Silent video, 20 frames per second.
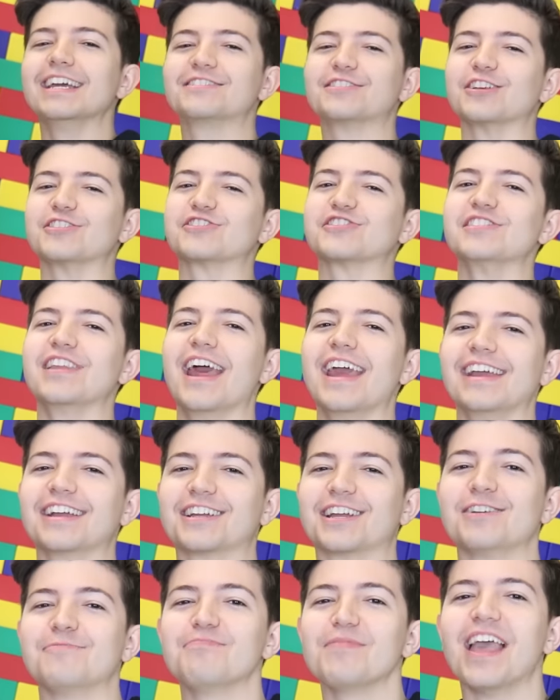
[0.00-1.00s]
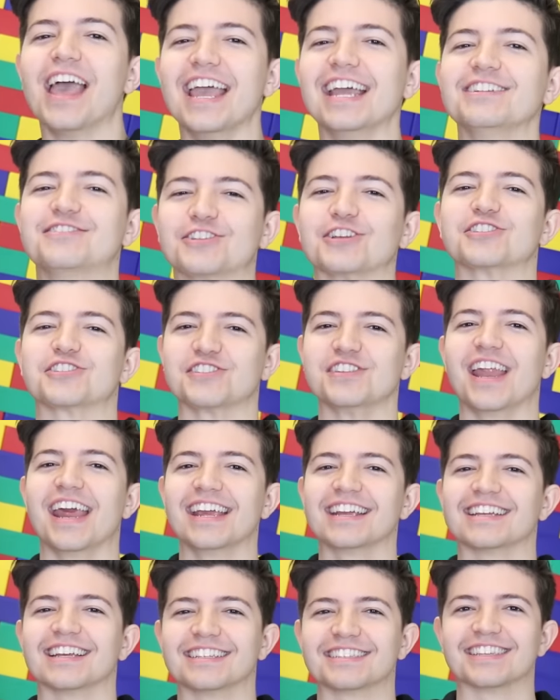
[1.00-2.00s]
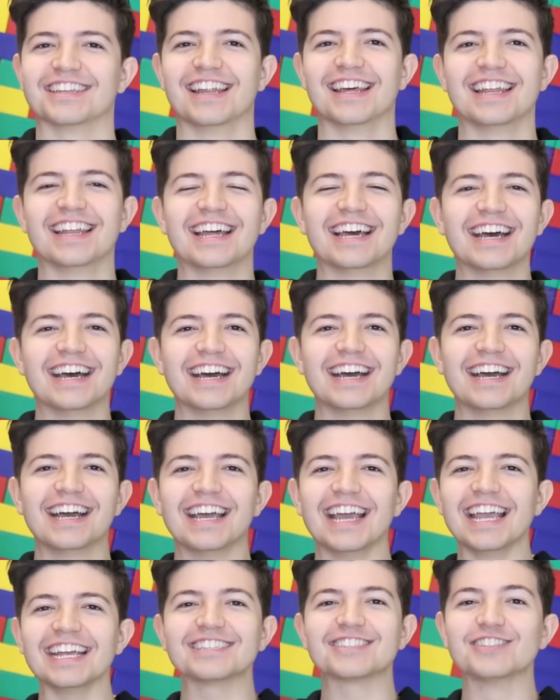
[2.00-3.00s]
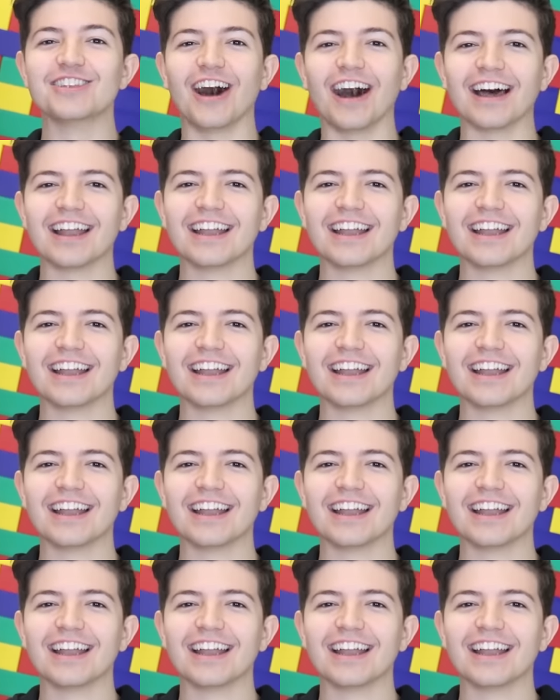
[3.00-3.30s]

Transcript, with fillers: It's a snake. It's a snake, It's not it? a snake. It is not, not a